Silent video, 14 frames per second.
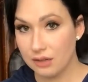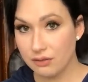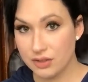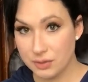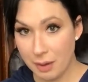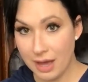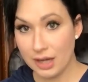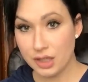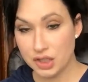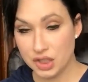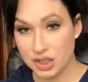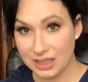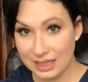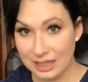Spanish
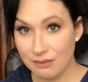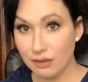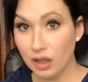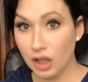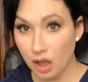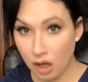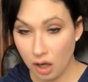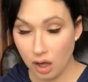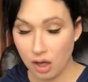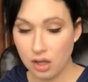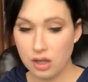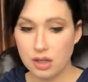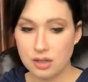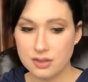slave
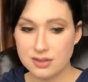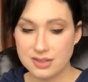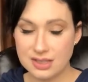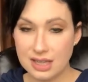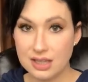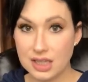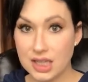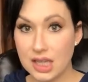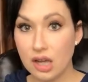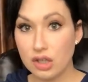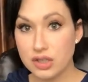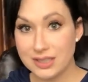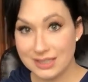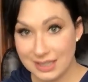law said that the
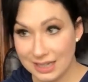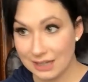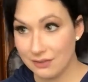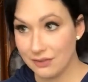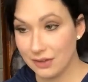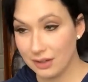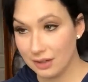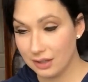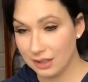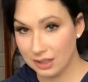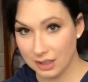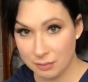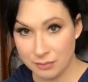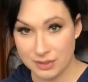slave
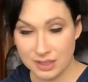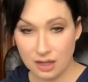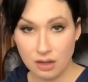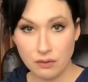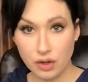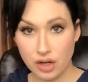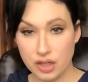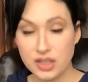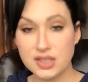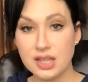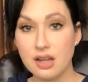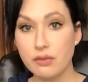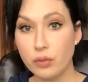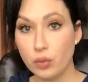himself or
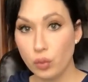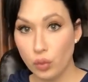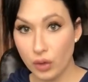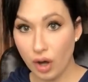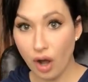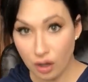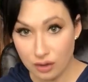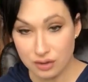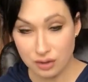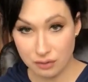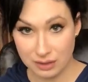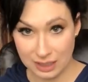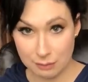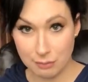herself would
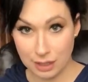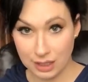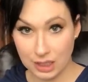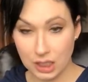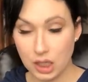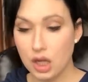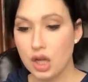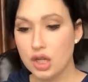also get money.